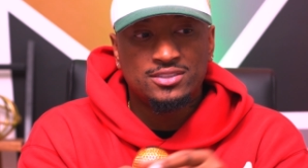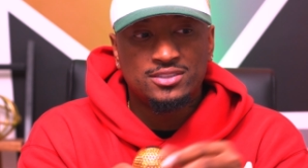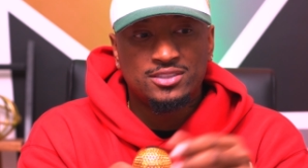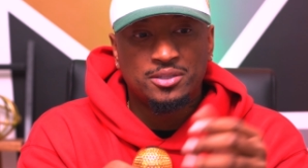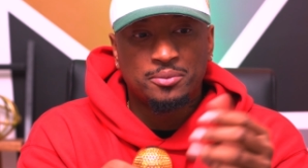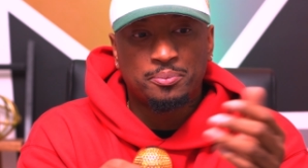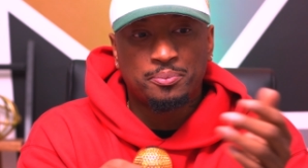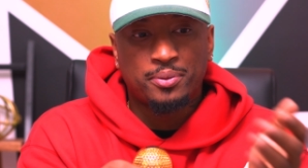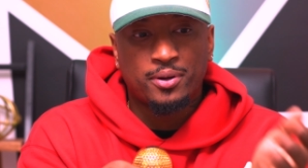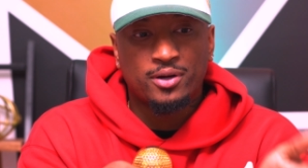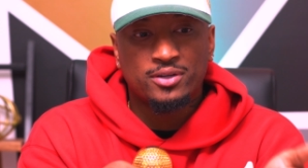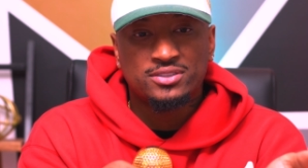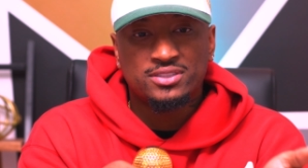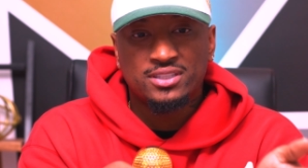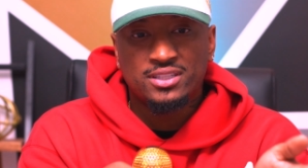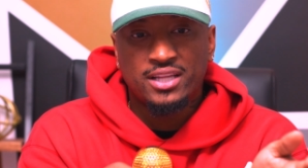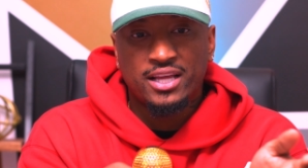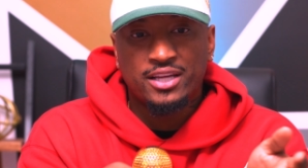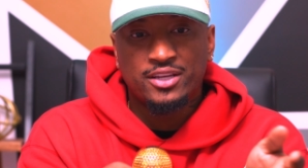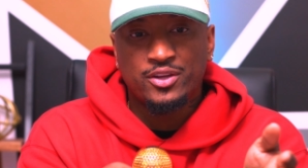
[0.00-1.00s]
the
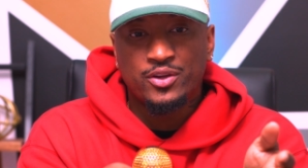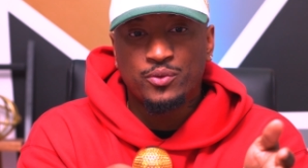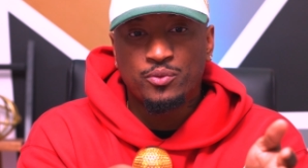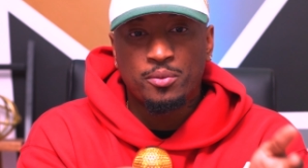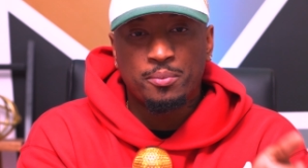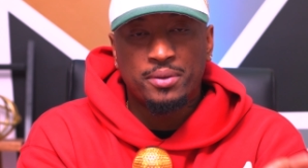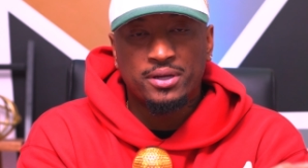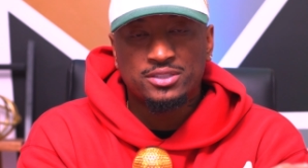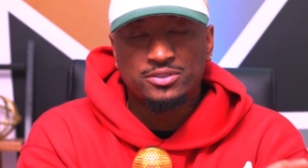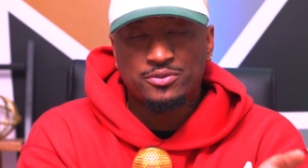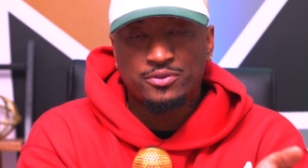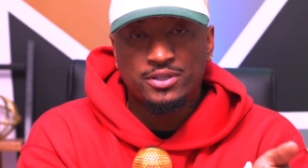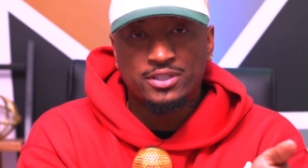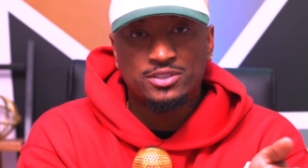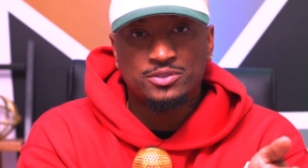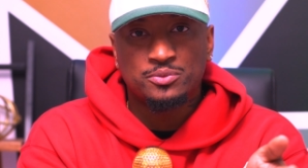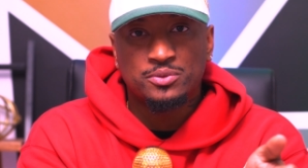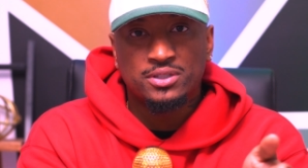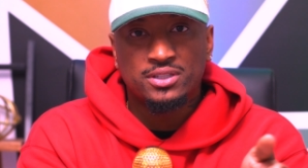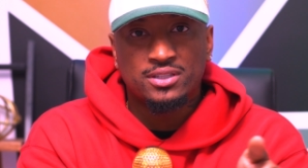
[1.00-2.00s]
person that you were best
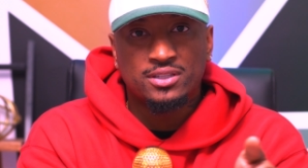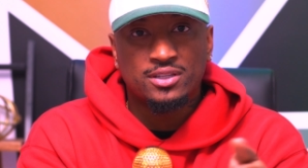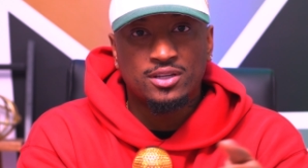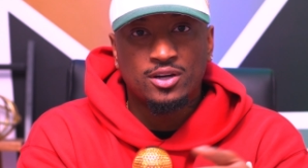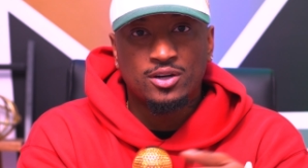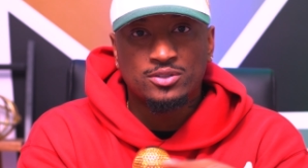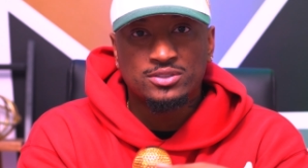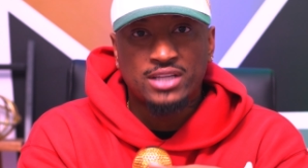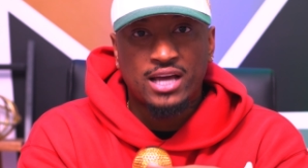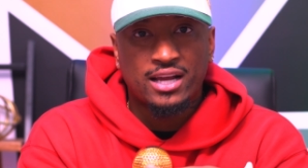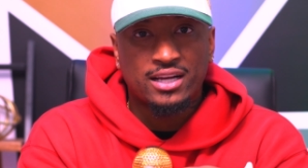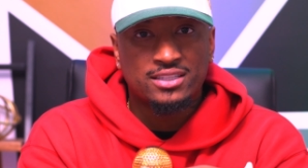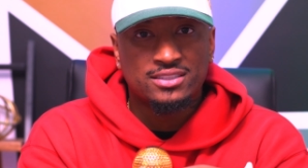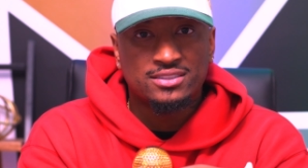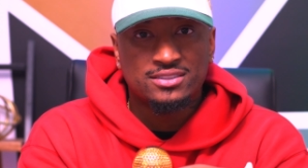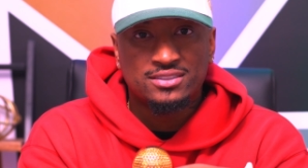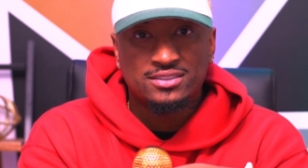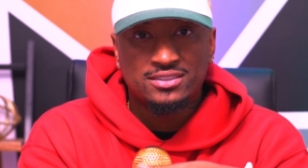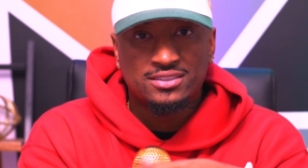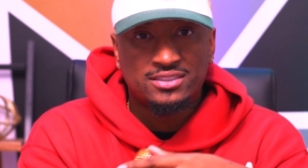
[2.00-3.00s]
friends with goes out
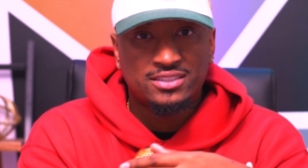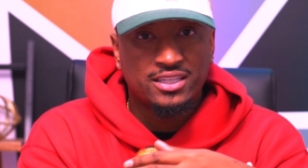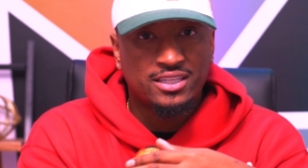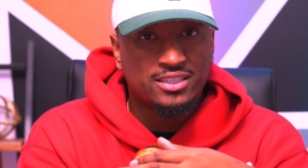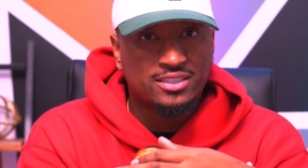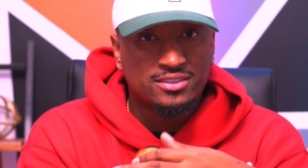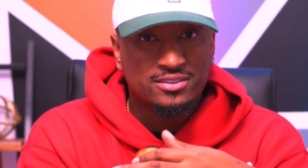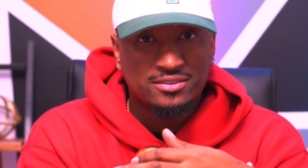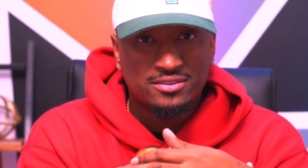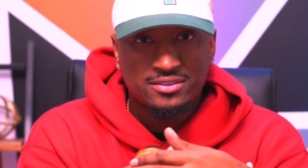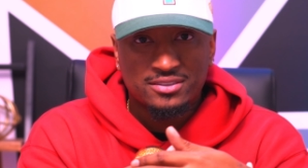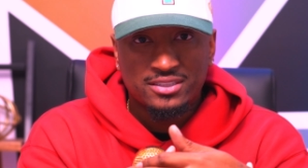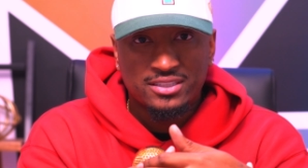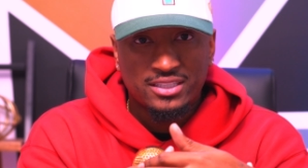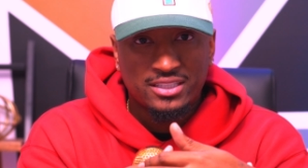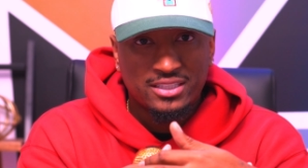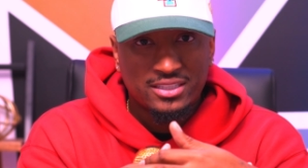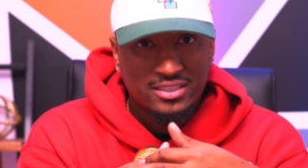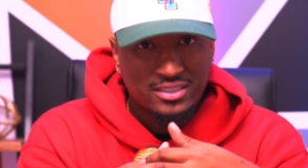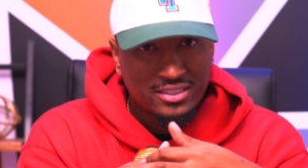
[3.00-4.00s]
and tells
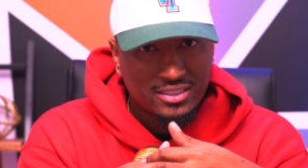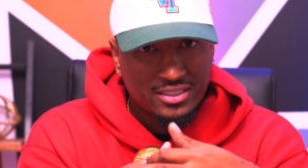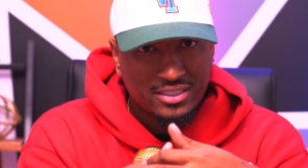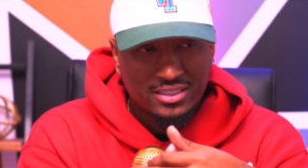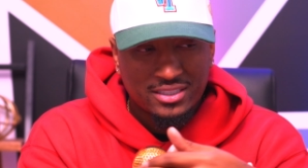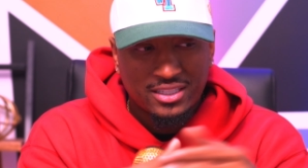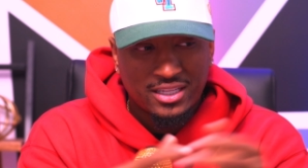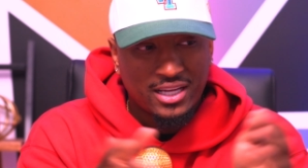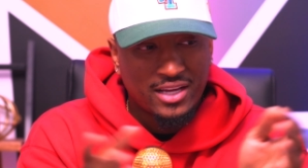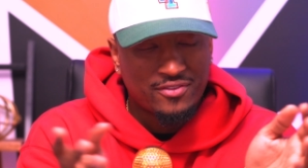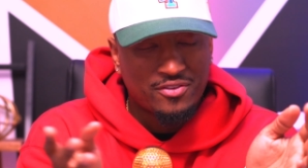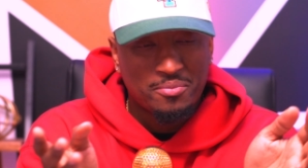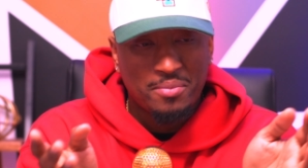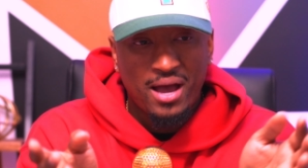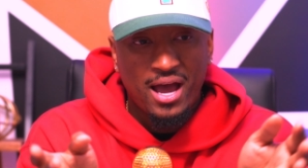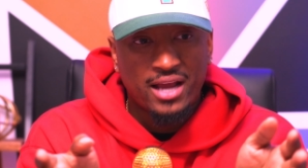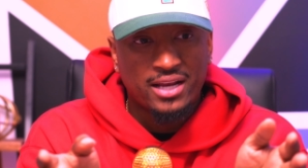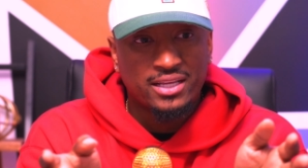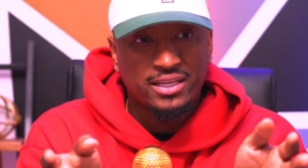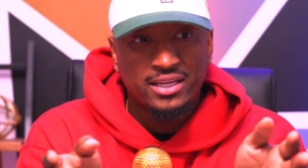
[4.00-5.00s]

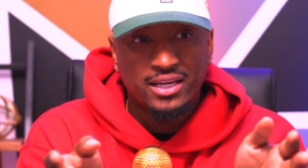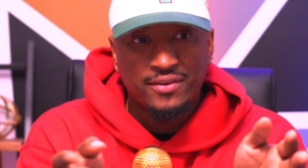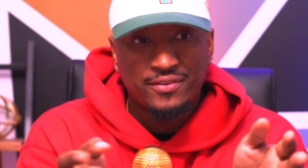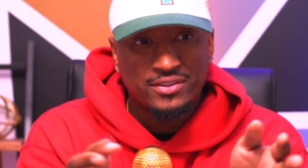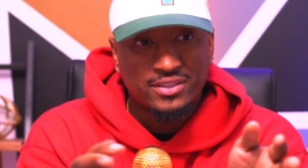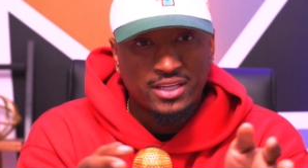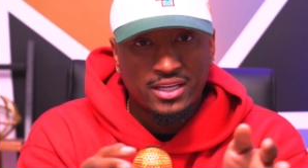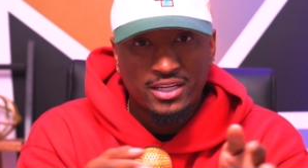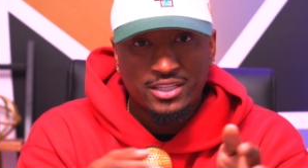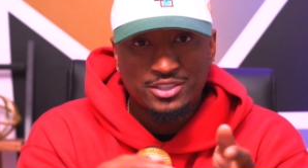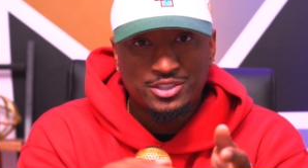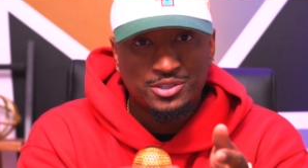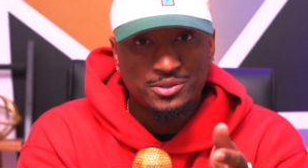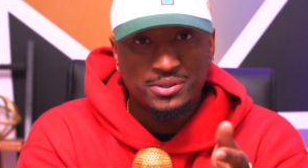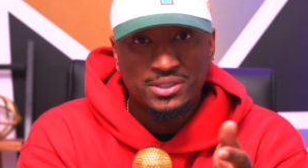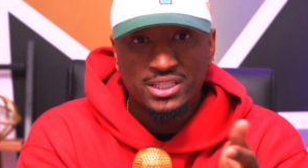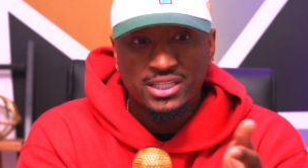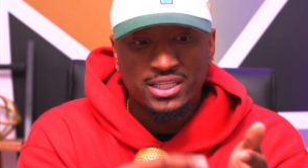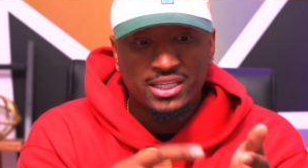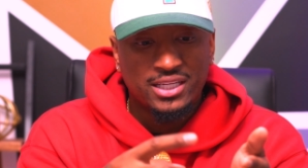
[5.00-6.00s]
everybody everything that you
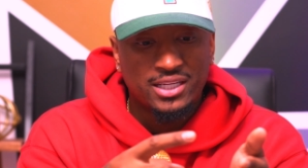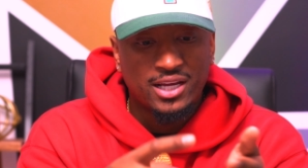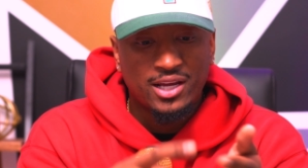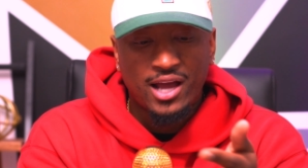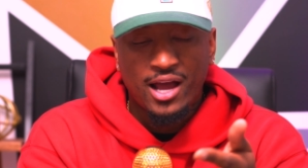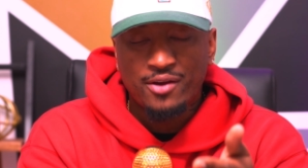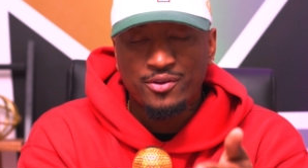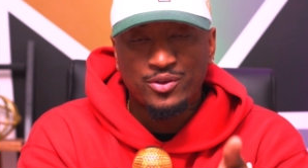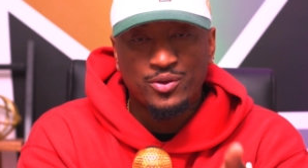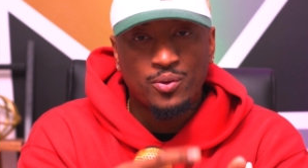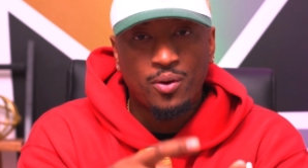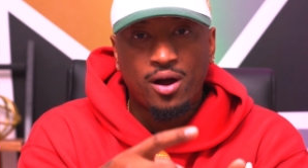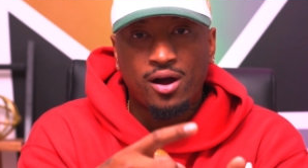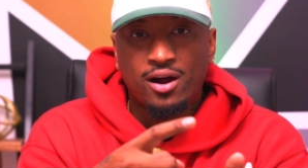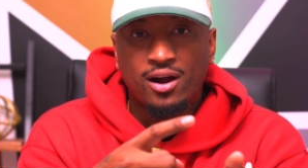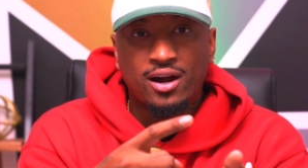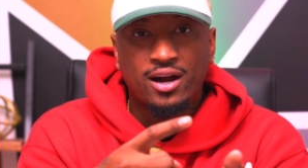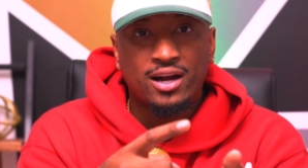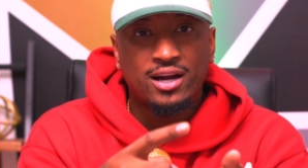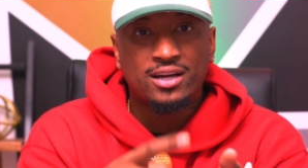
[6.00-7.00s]
did, how you
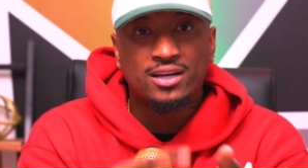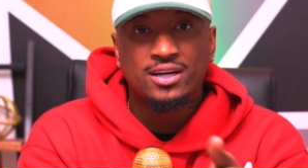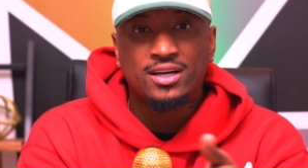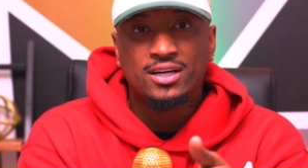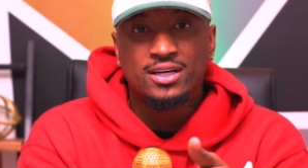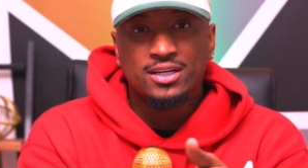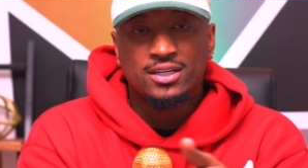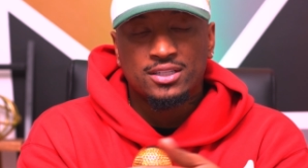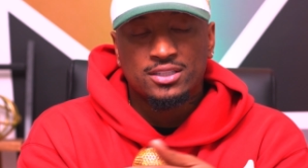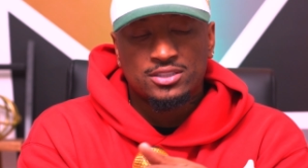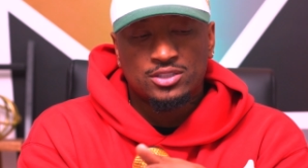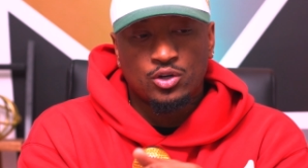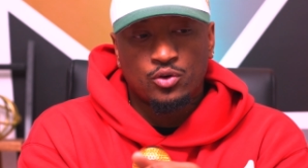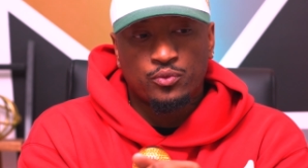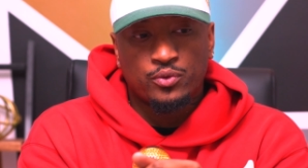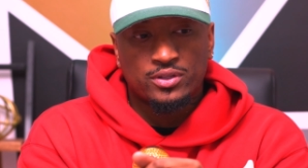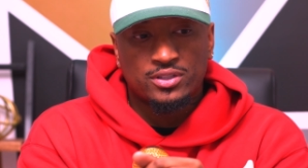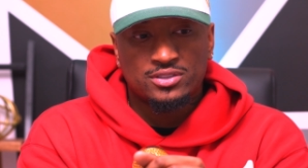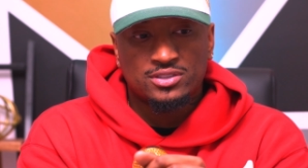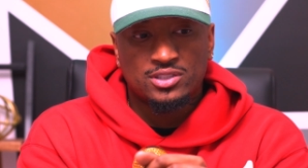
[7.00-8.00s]
are, so
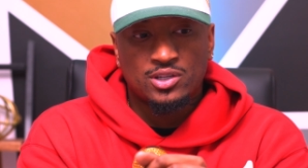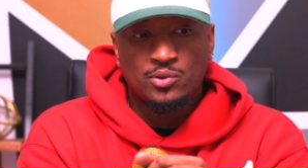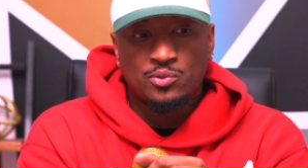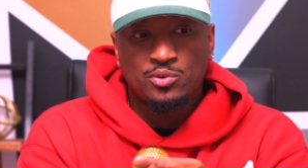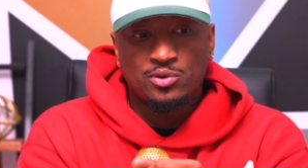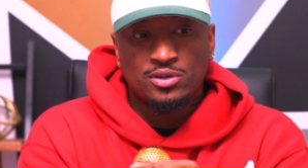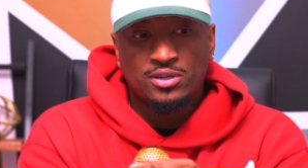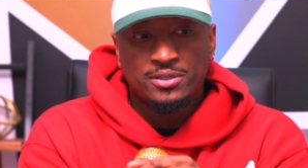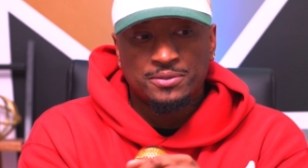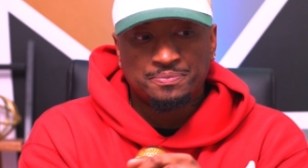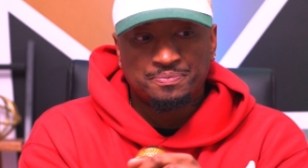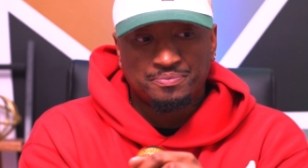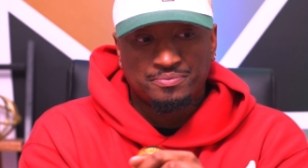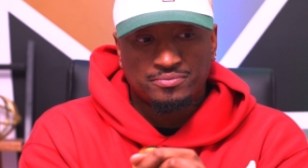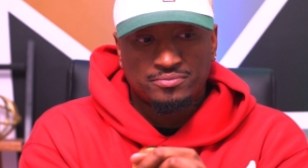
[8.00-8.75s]
forth and so on,